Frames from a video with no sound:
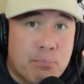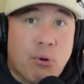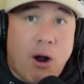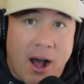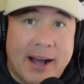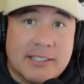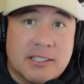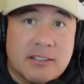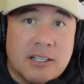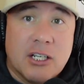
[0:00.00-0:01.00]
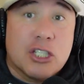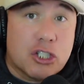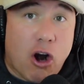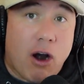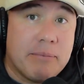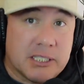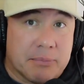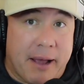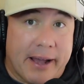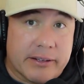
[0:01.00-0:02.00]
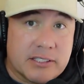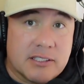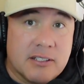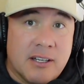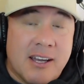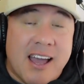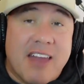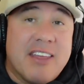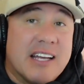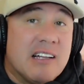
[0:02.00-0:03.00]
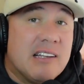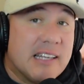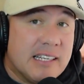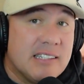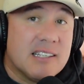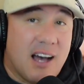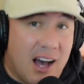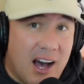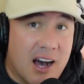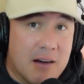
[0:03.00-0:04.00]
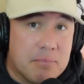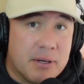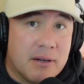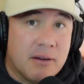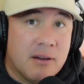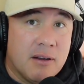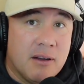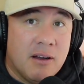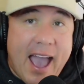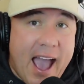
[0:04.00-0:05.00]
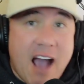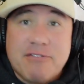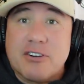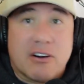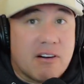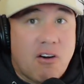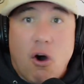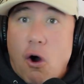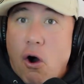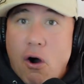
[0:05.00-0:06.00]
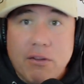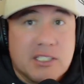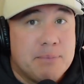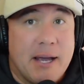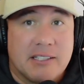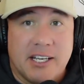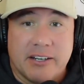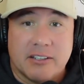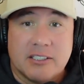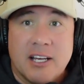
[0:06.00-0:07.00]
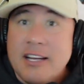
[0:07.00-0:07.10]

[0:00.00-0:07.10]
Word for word: brought garbage bags and they cleaned up after all the spectators.